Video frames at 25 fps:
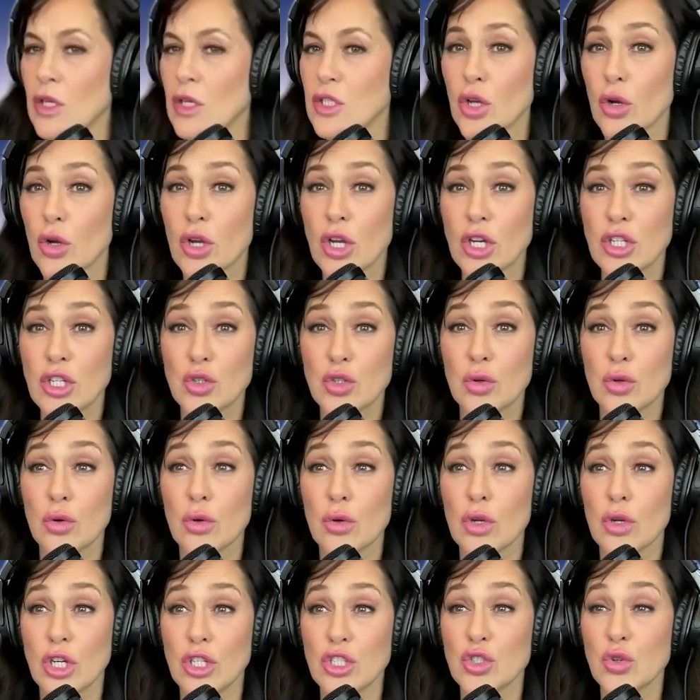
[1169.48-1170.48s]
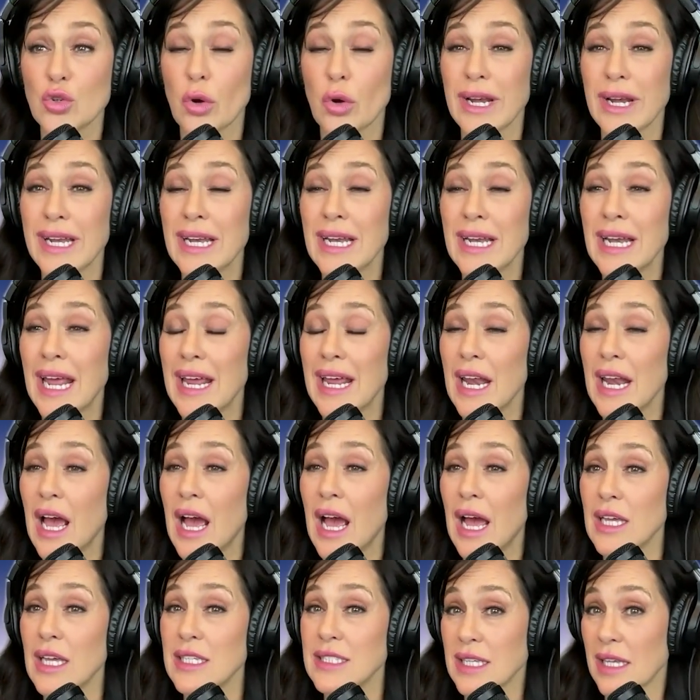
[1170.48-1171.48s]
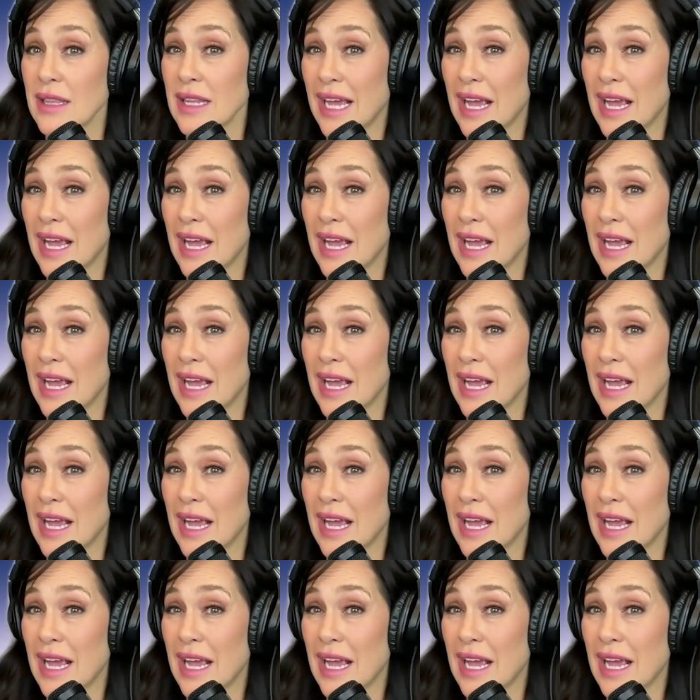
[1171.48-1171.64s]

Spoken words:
So chondroitin, and is it